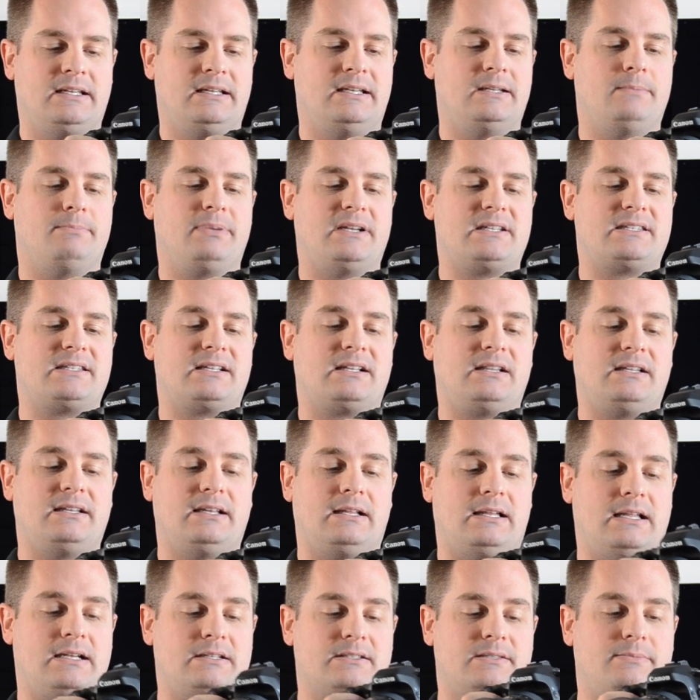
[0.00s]
It basically
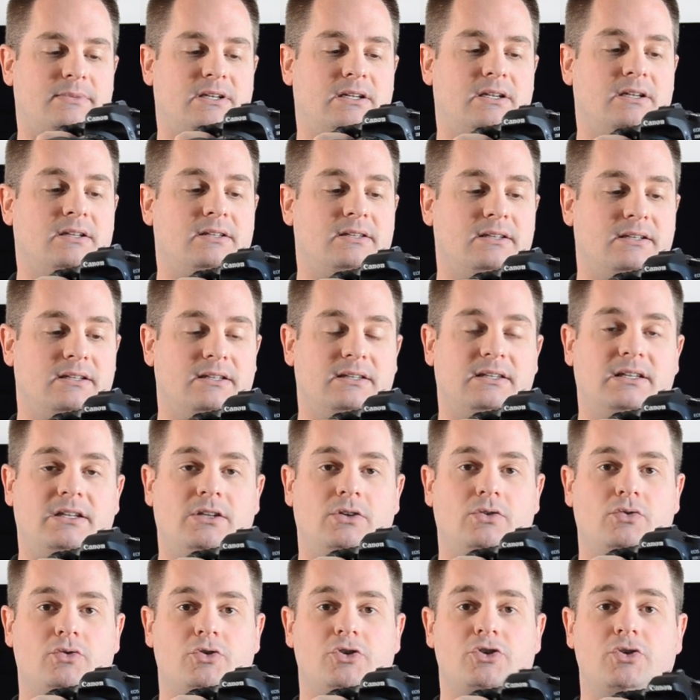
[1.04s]
allows me to
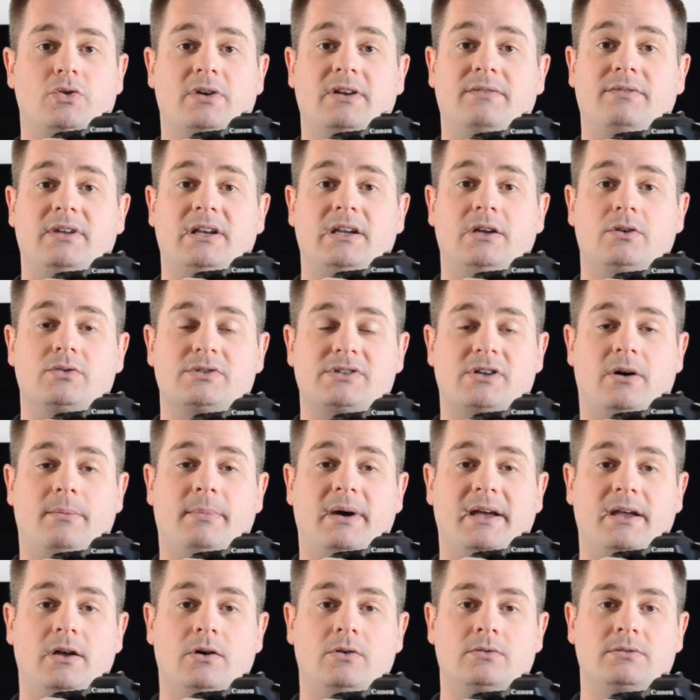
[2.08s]
continue shooting videos on
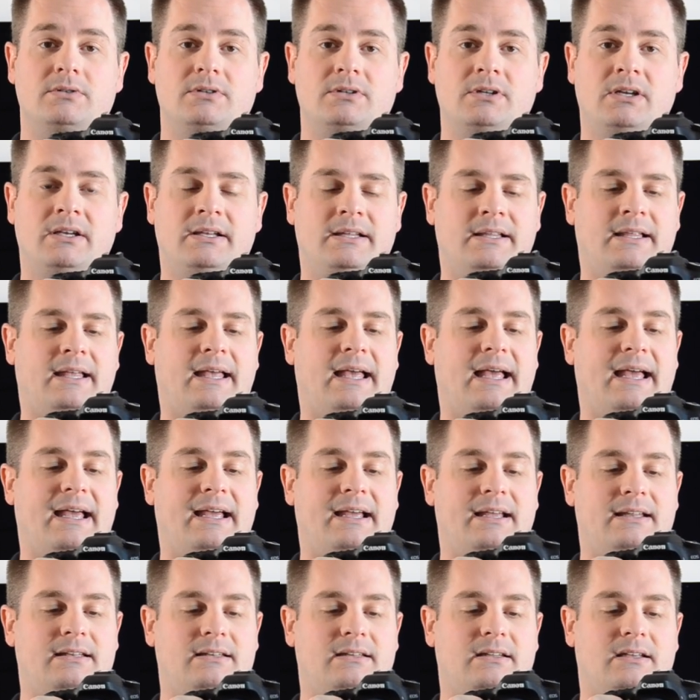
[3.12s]
my own,
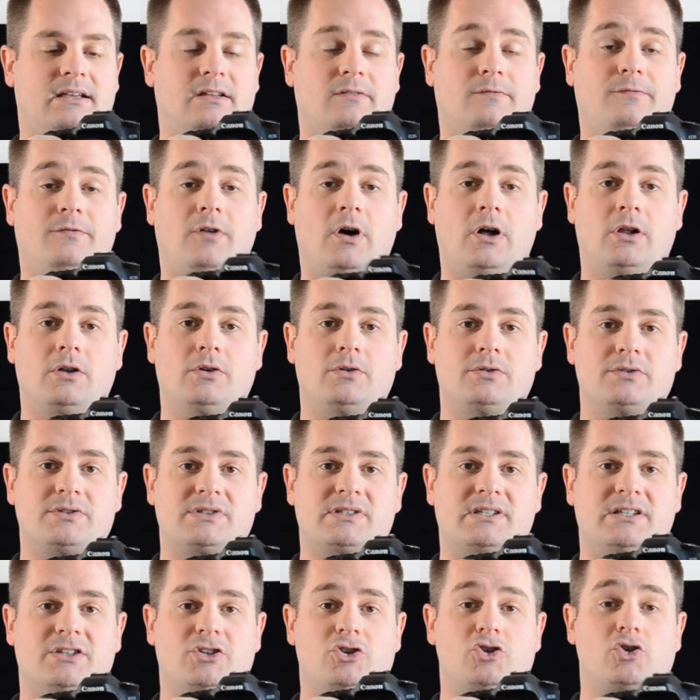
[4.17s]
and it
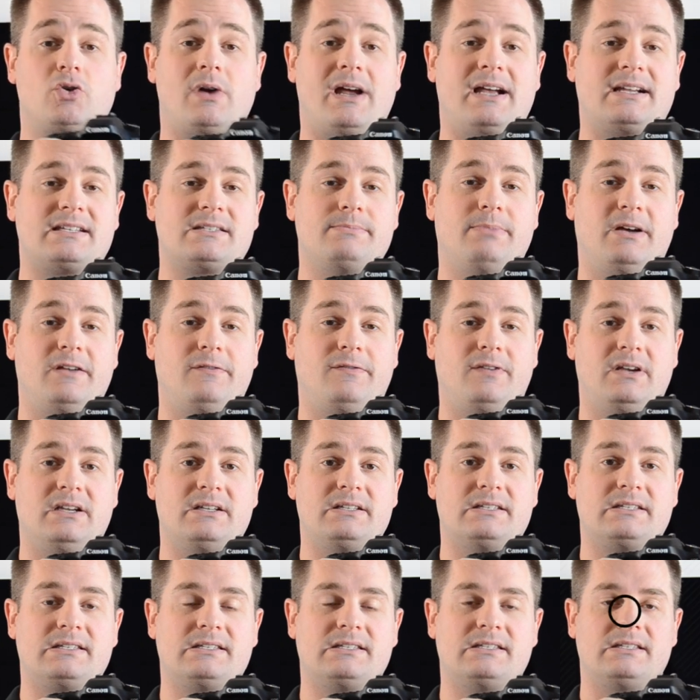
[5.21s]
follows, it tracks my
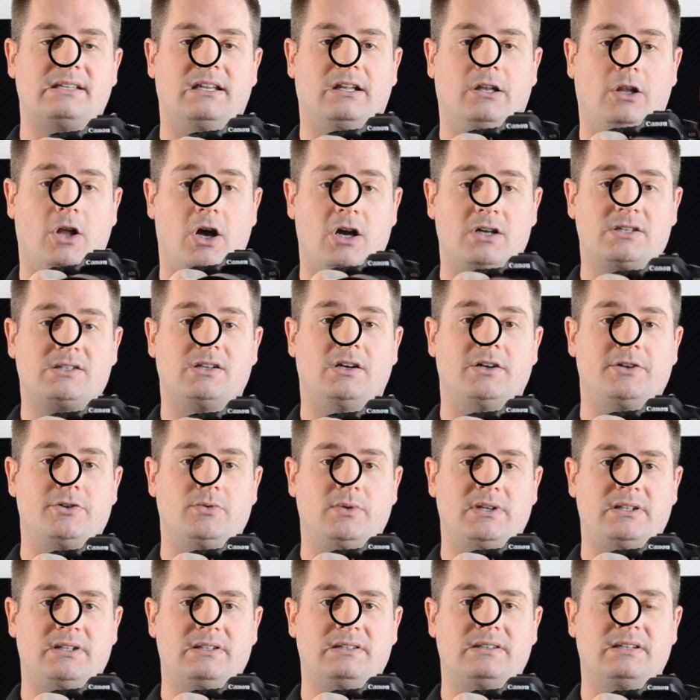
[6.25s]
face and locks
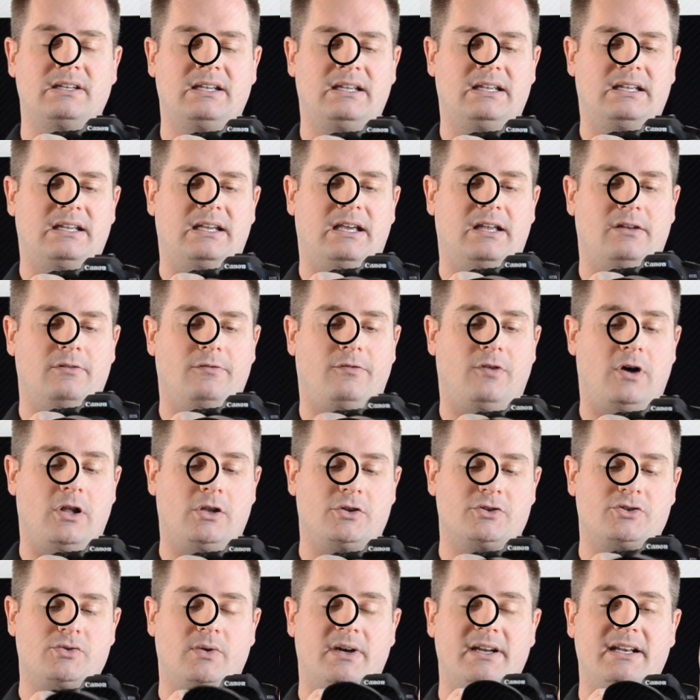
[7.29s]
onto it and
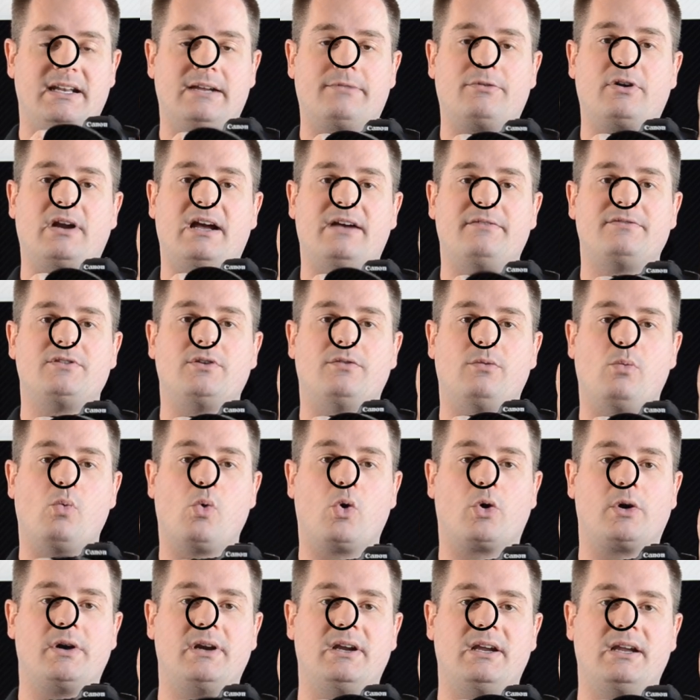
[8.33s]
follows, so I never have to
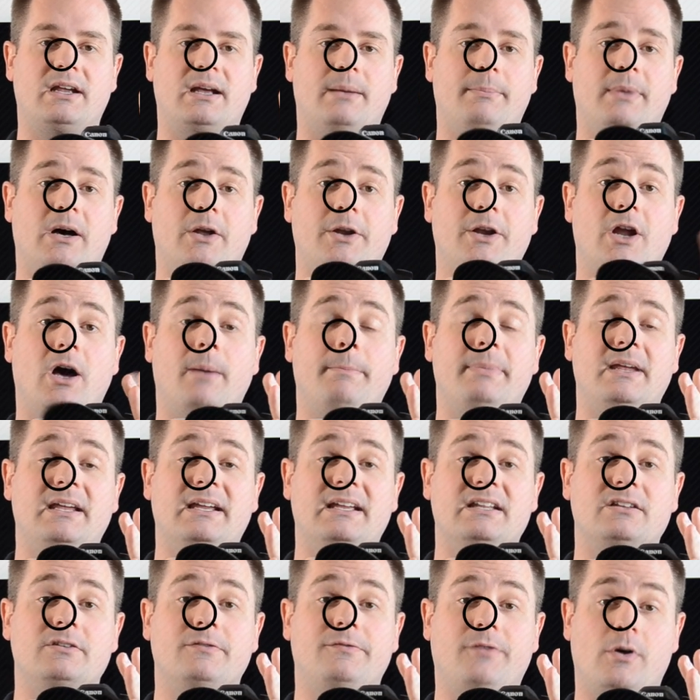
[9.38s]
worry about not being
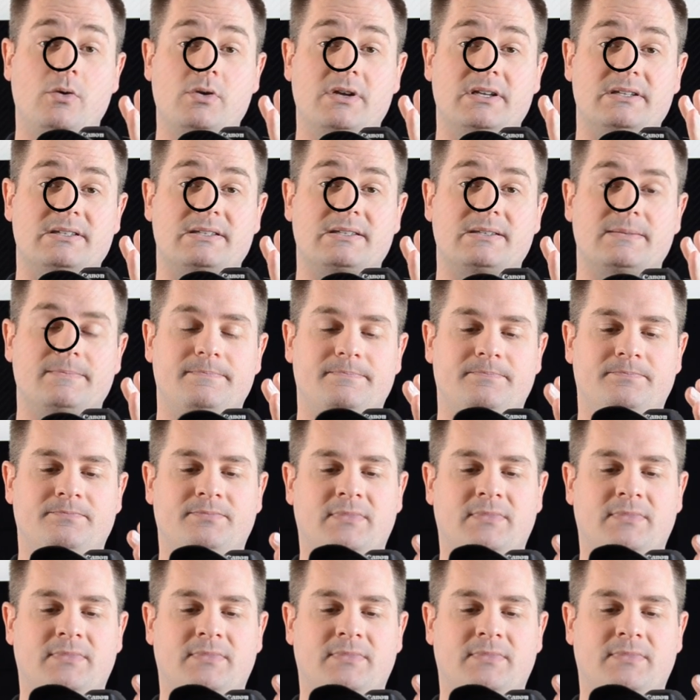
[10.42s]
into focus.